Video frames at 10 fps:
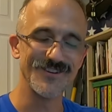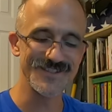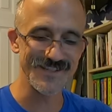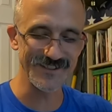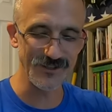
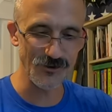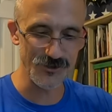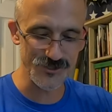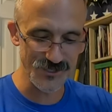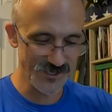is a
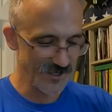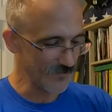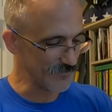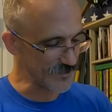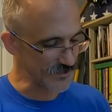large
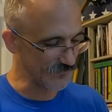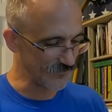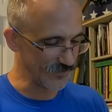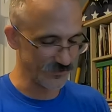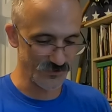mission
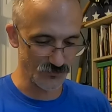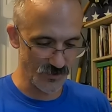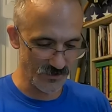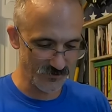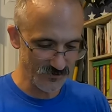field as well,